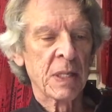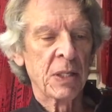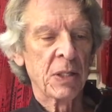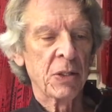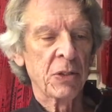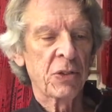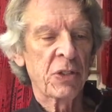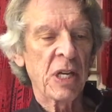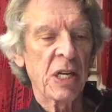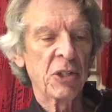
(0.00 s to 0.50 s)

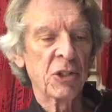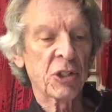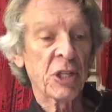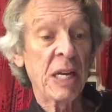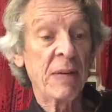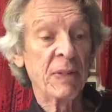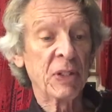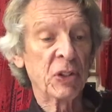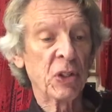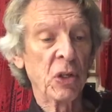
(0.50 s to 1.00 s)
Serge
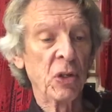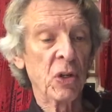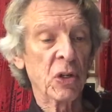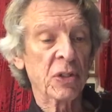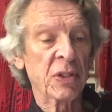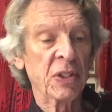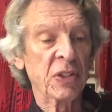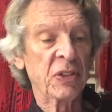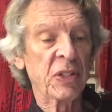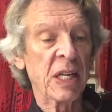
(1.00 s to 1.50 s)
gave us a
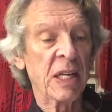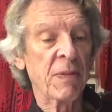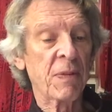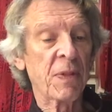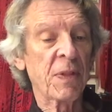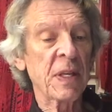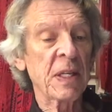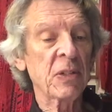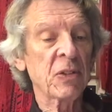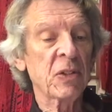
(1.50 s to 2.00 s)
look that said if
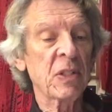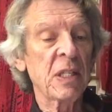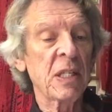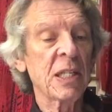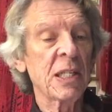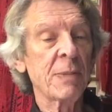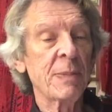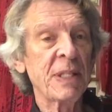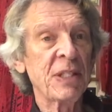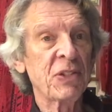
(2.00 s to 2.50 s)
things
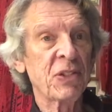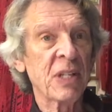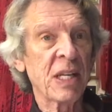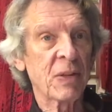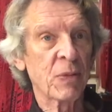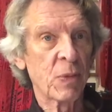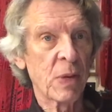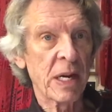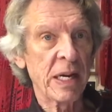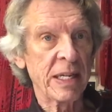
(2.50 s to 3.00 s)
needed to be
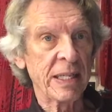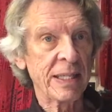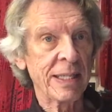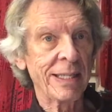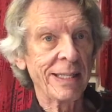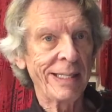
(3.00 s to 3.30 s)
set right,